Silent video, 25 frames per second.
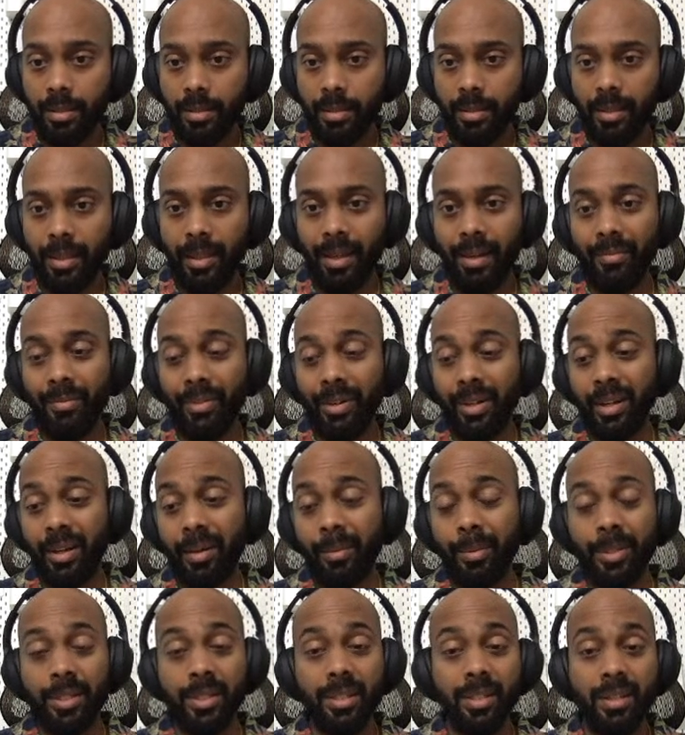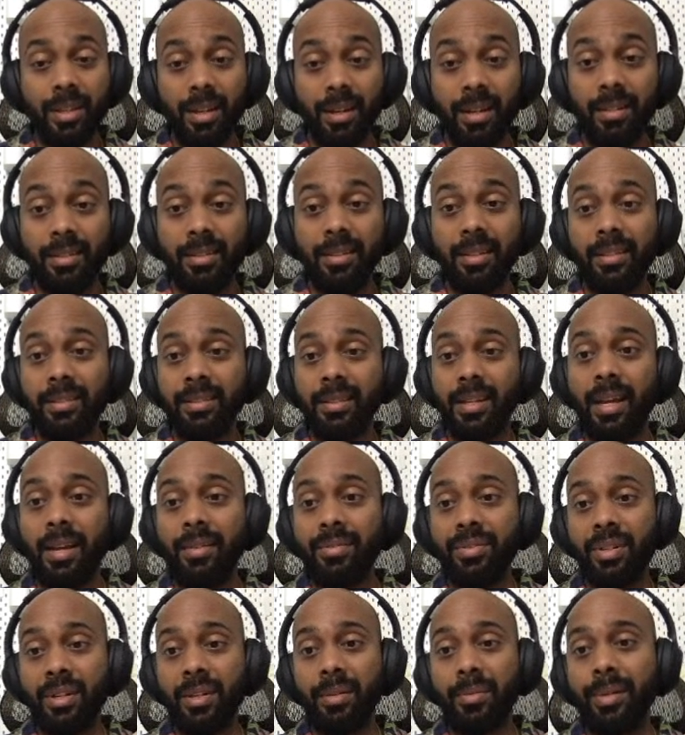I think every time I start these
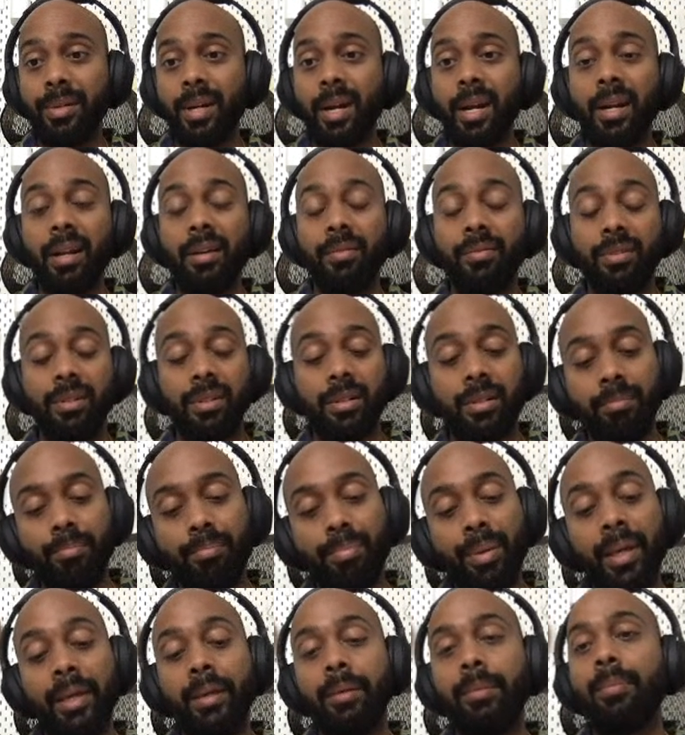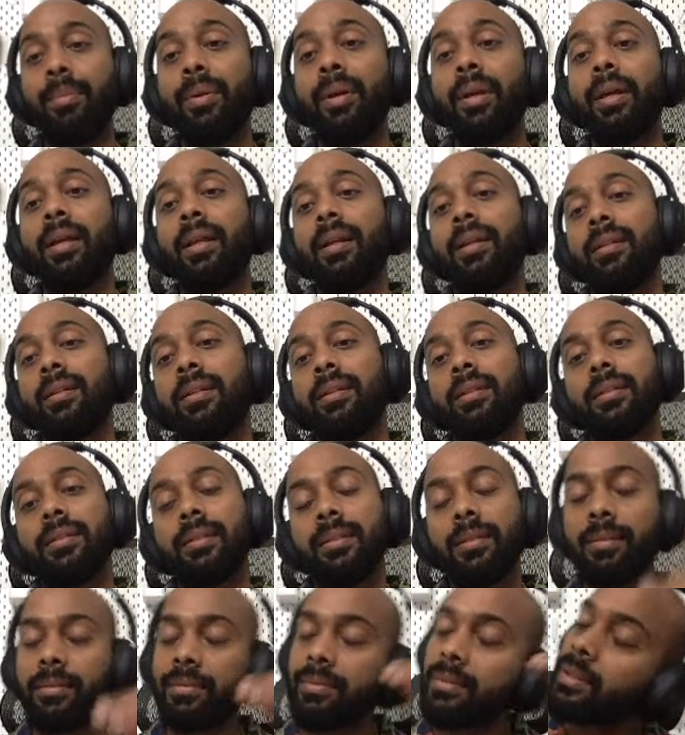live streams right after a big meal,
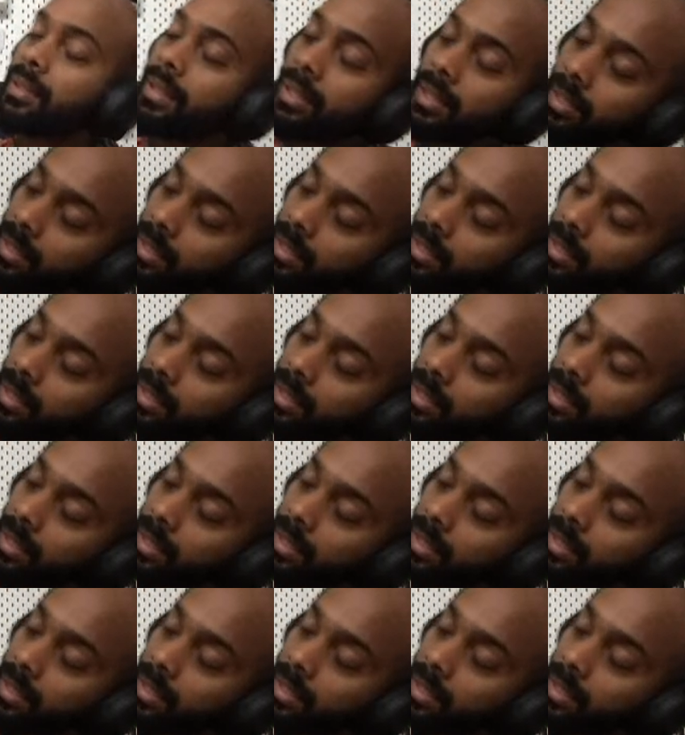and I